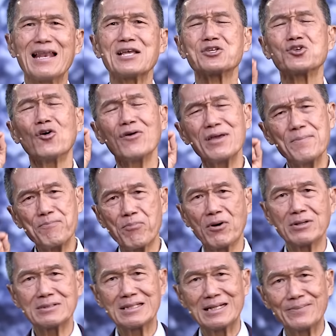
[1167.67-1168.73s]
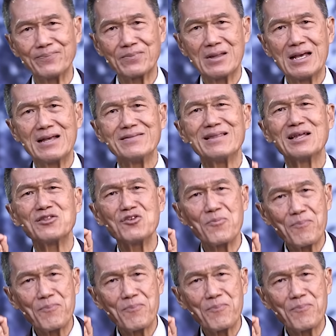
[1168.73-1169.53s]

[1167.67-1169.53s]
it is so important that you